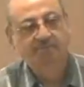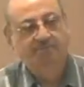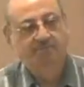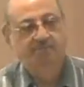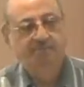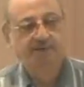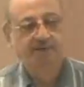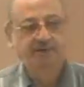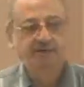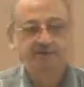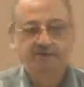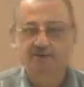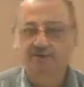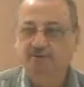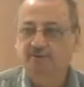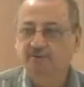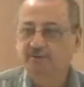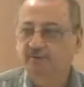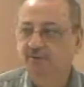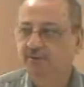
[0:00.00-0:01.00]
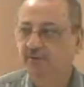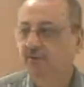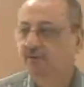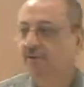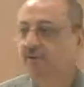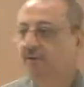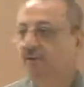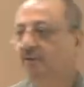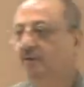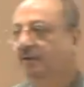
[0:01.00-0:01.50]
mind you,
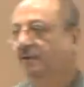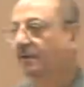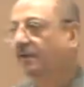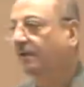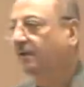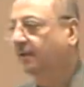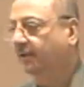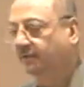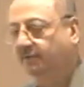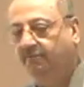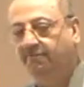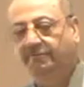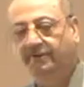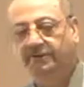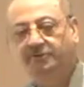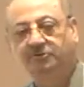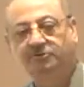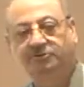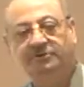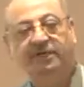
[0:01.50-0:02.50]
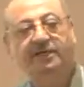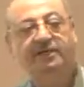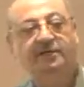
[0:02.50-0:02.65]
when you say